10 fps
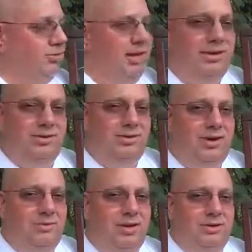They're not
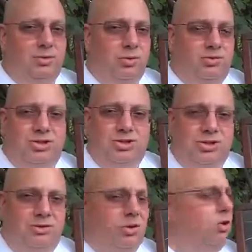accelerating towards each
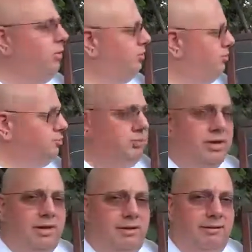other. Oh, why, sure
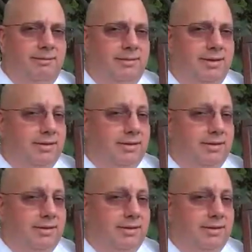they are.